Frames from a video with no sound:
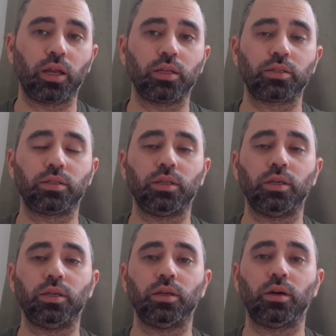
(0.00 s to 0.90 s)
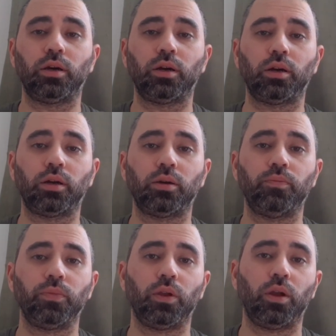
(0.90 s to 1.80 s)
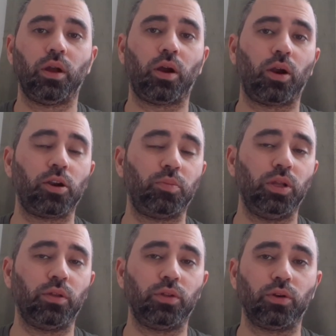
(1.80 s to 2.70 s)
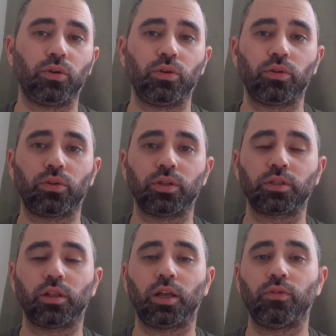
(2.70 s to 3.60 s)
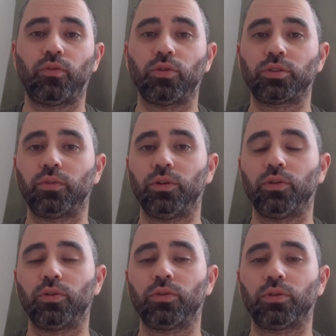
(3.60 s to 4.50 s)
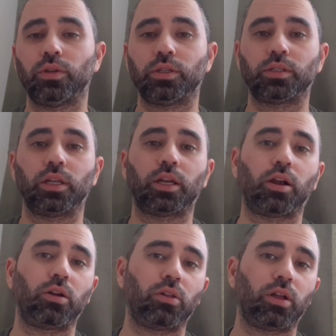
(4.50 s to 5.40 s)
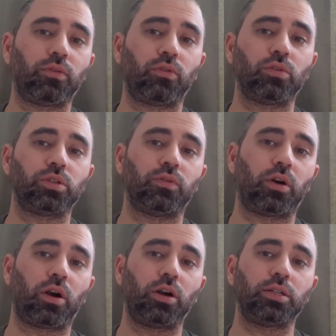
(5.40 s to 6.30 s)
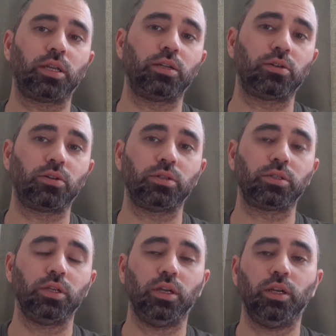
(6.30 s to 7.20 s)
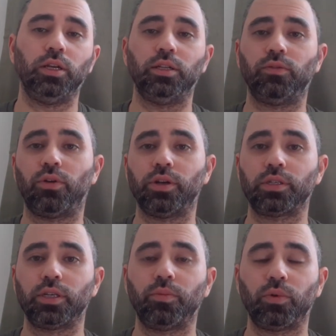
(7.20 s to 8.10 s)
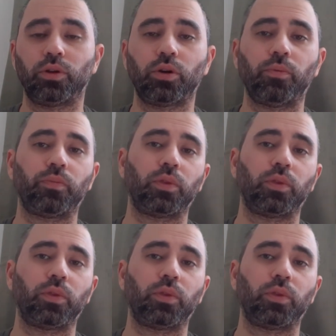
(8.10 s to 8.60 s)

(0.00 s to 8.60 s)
It's the heartbeat of the earth. It's the life force of the earth. It's like our life force of our heart centers. It's very similar.